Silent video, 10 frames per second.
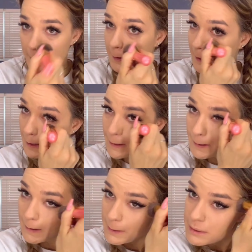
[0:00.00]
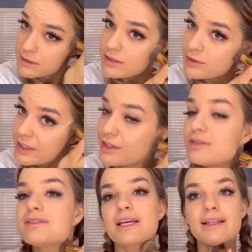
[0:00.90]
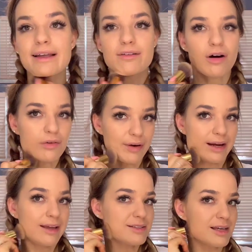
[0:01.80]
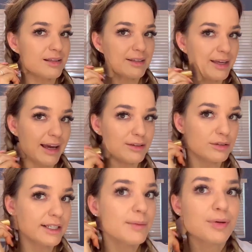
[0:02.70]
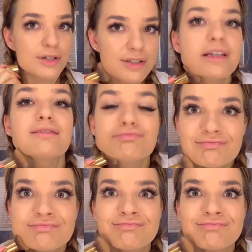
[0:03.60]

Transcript: okay. So can you see like already suddenly I look like a person?